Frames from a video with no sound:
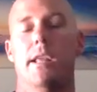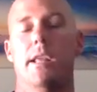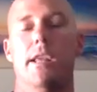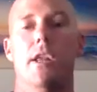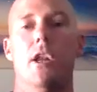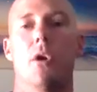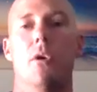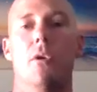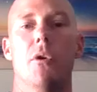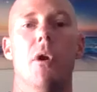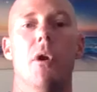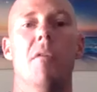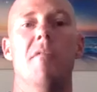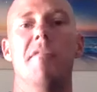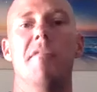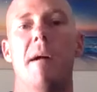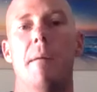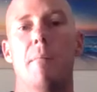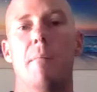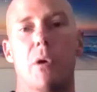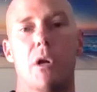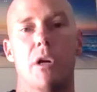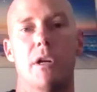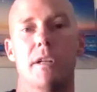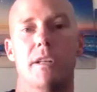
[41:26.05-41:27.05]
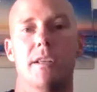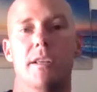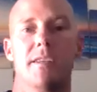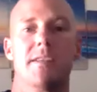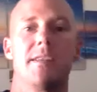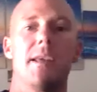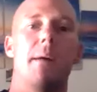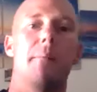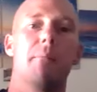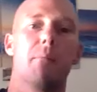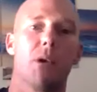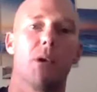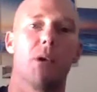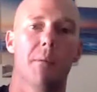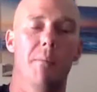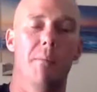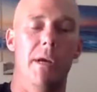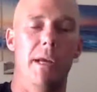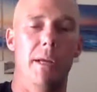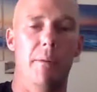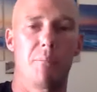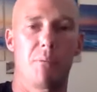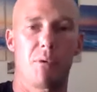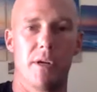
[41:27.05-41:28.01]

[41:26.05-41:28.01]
November and December being